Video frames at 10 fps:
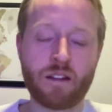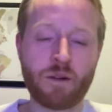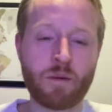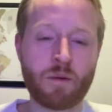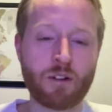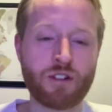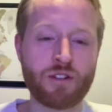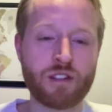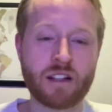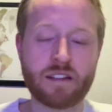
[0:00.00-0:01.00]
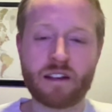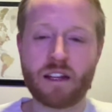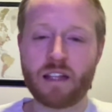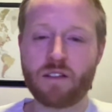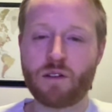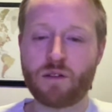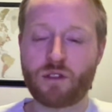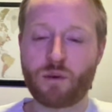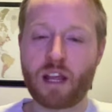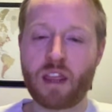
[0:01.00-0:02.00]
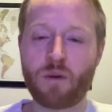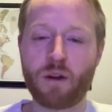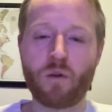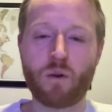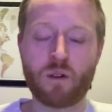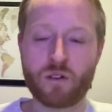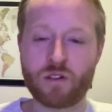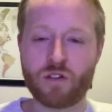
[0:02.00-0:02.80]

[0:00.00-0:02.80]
A little bit more juice on City. Totals 3.75.